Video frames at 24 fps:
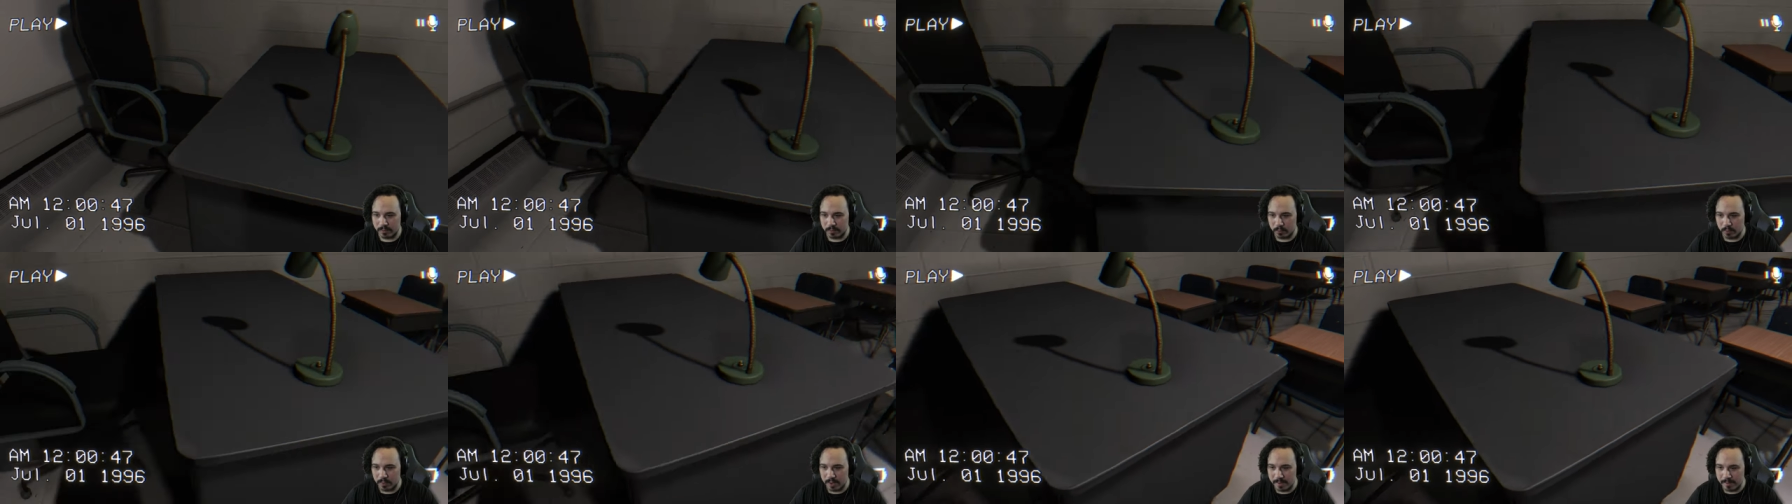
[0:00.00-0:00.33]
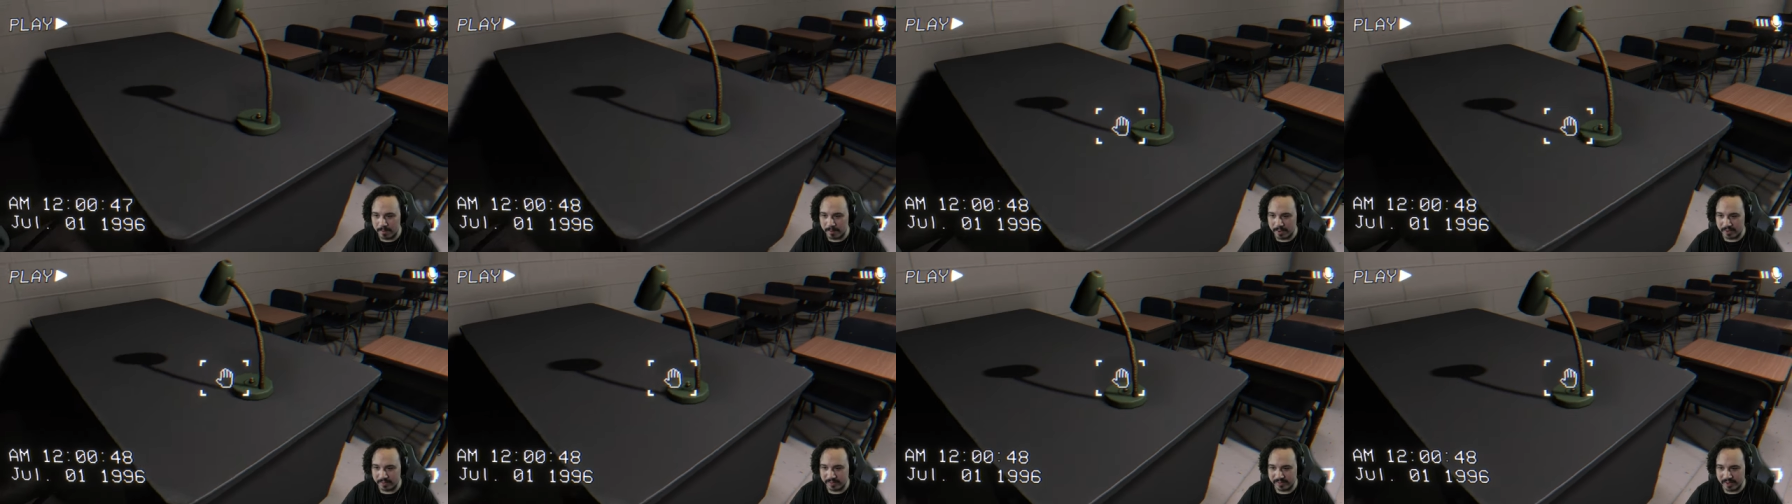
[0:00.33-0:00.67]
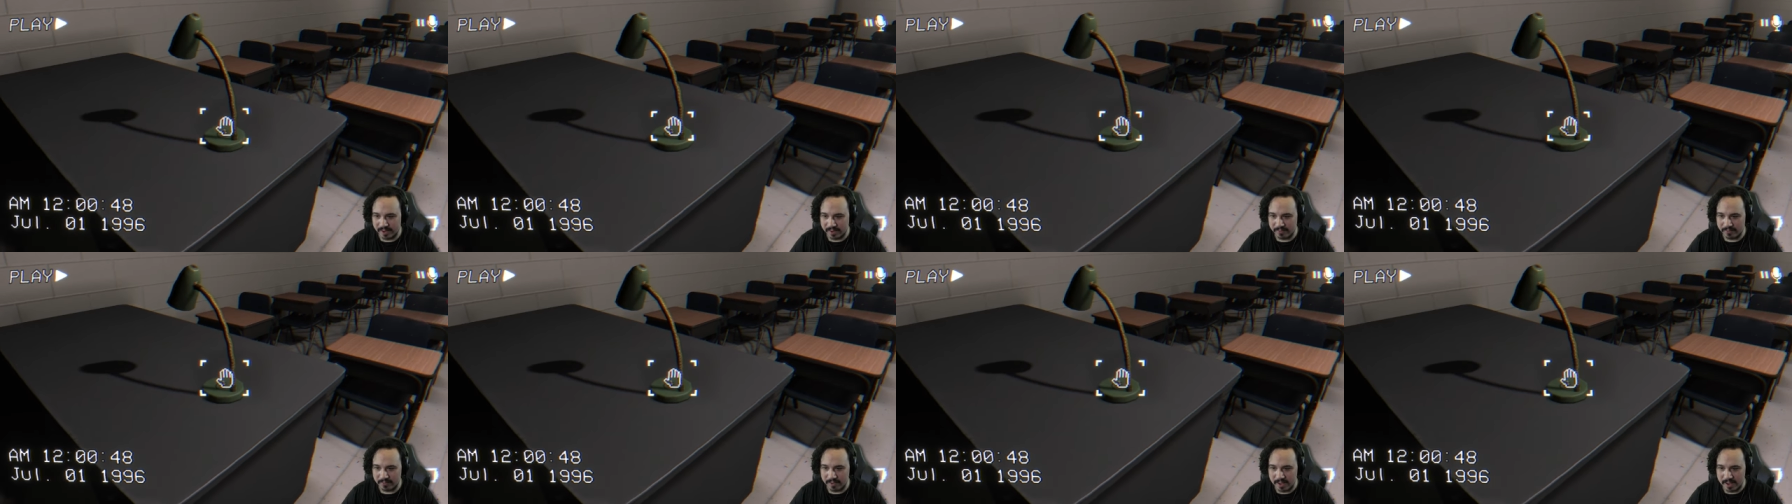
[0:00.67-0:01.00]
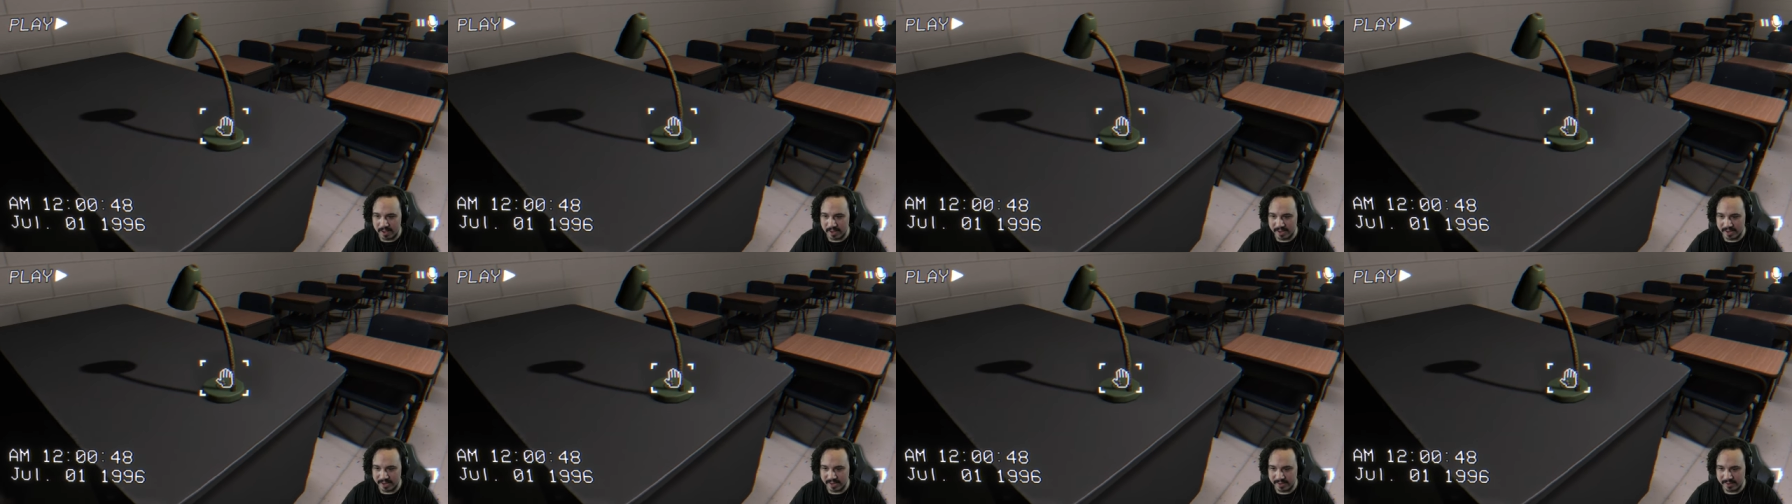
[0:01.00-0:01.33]
what must I
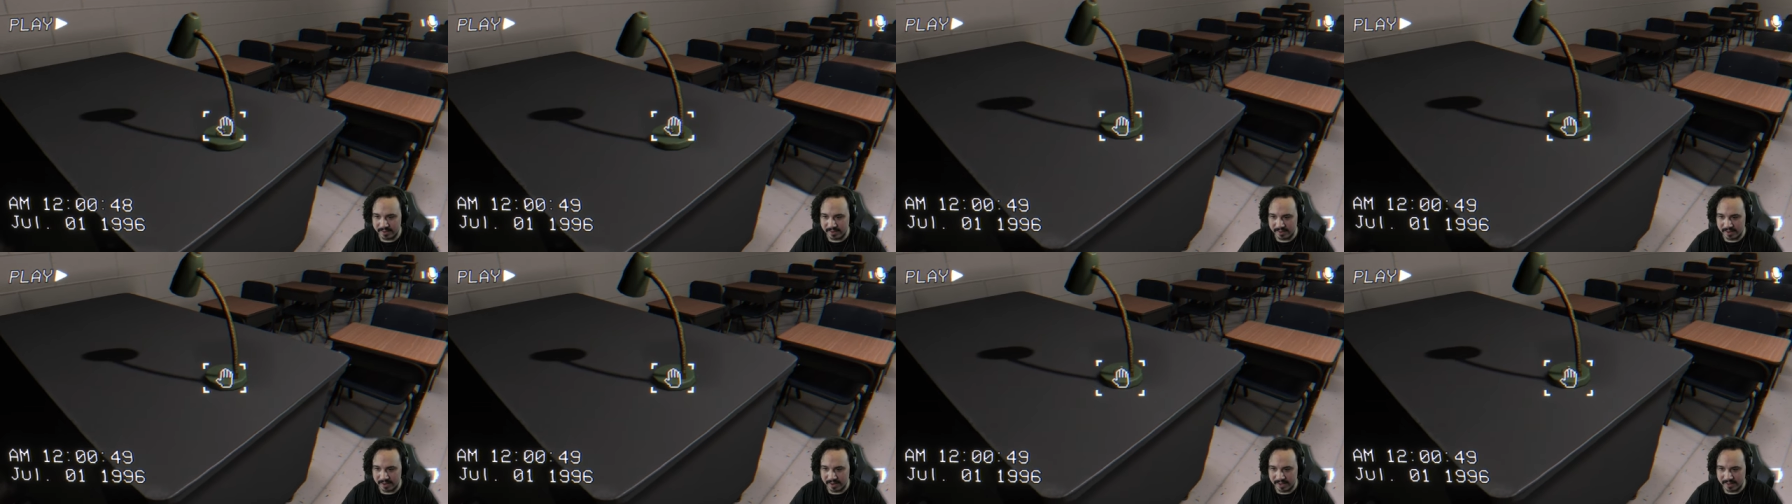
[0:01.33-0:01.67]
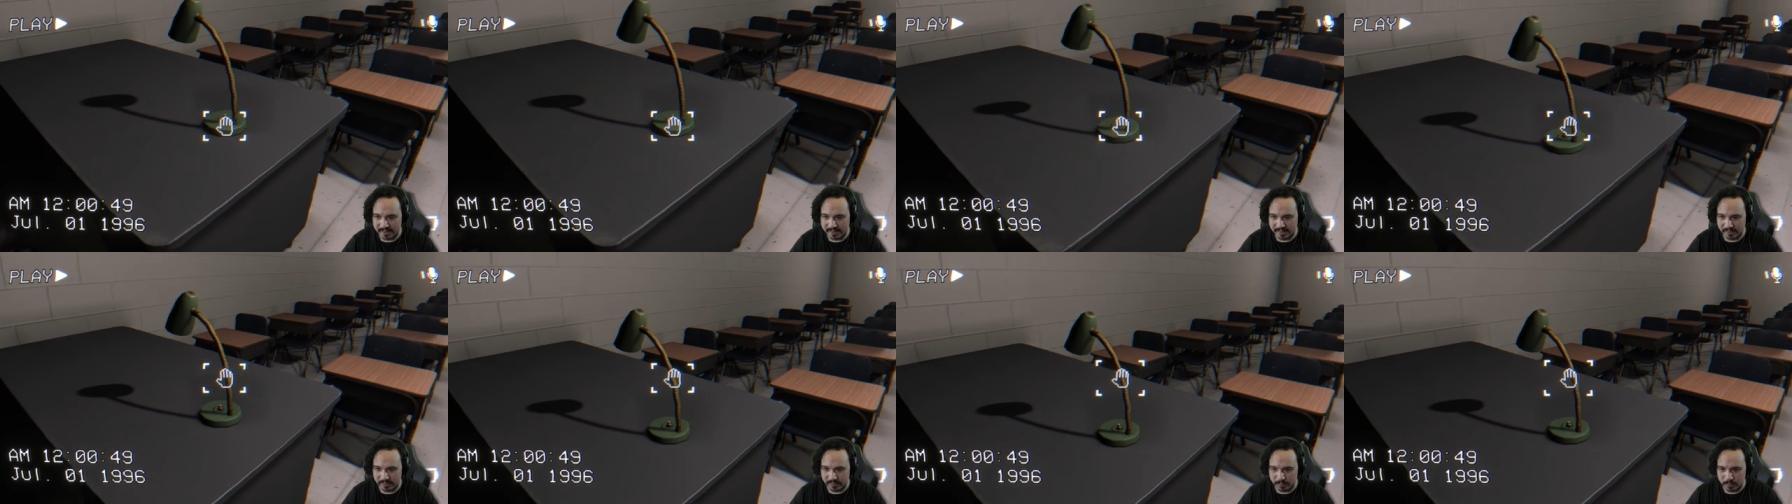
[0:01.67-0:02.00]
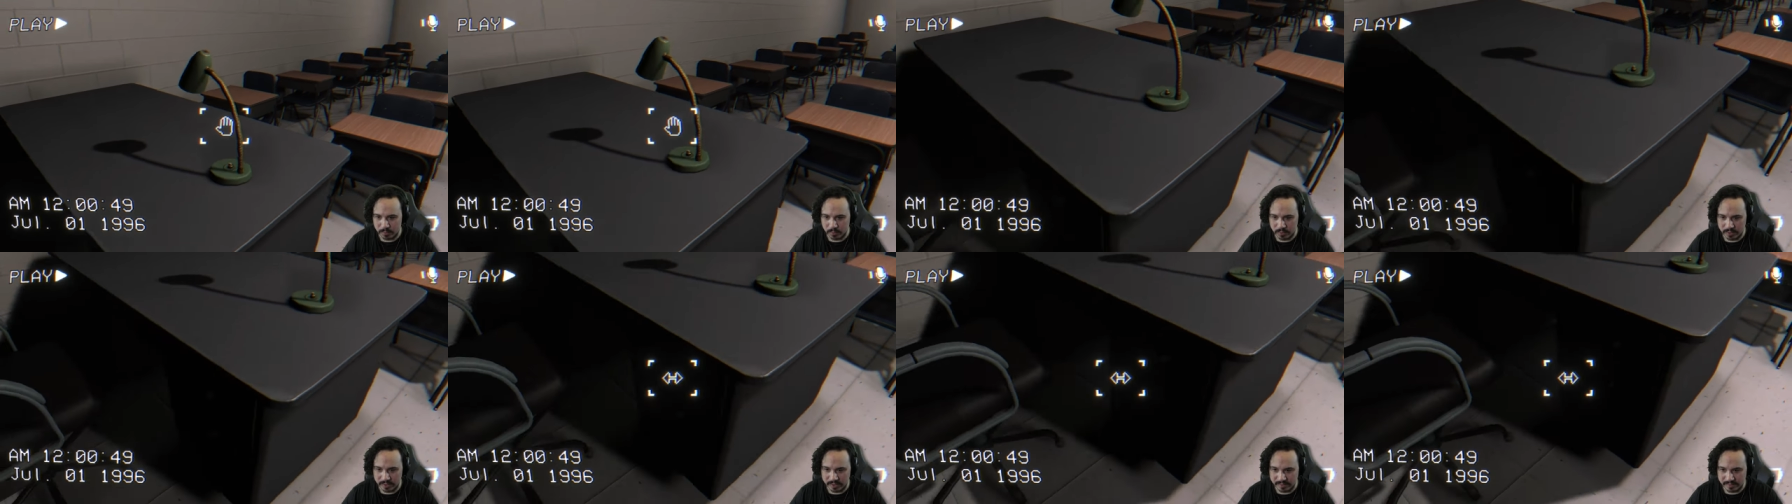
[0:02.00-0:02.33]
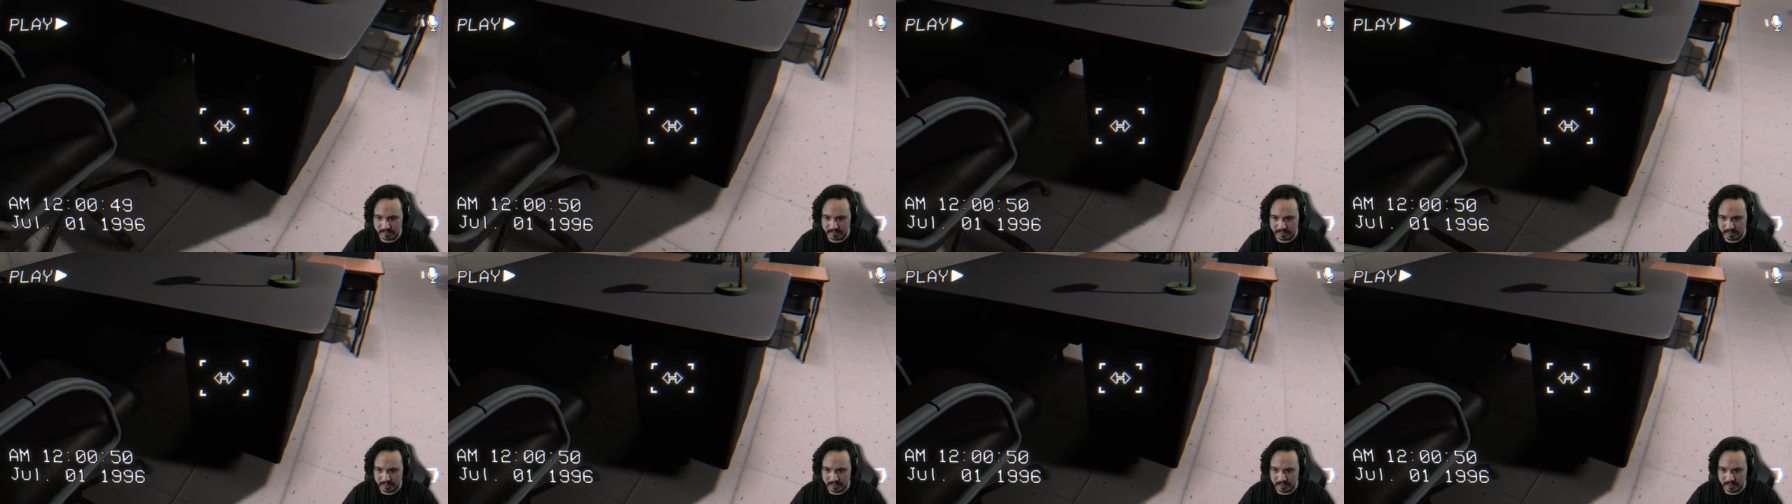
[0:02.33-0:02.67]
find at this
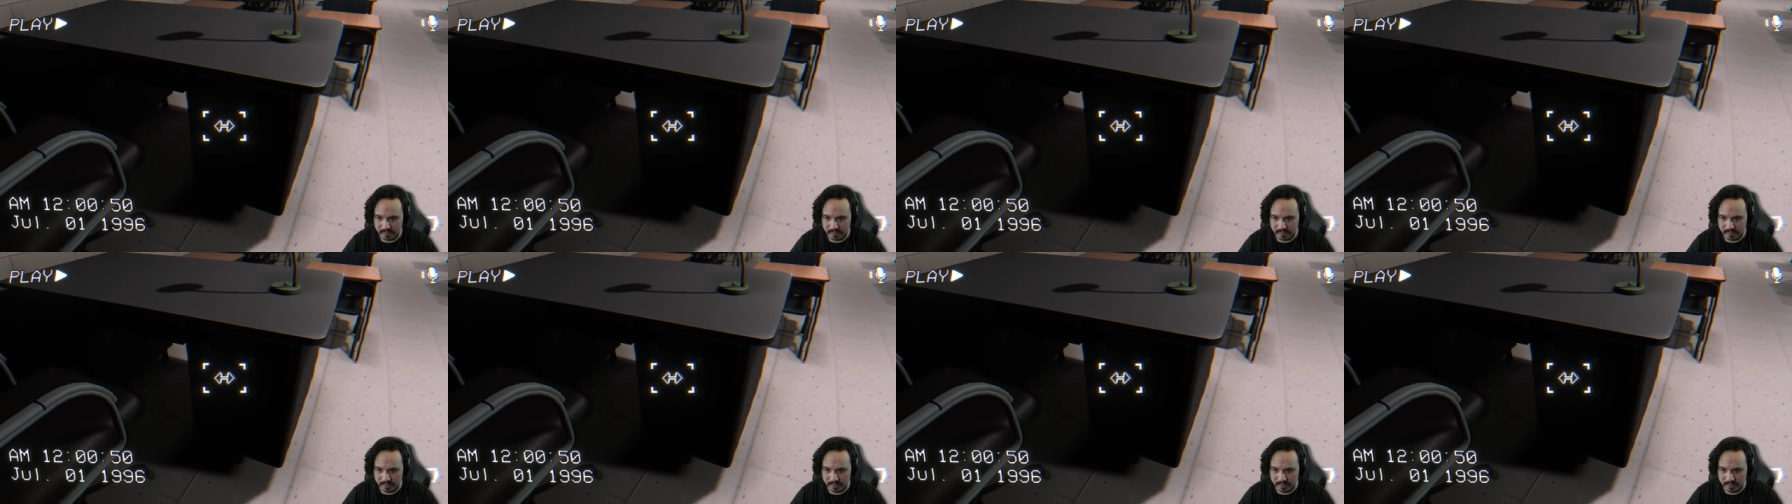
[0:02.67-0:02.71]
point?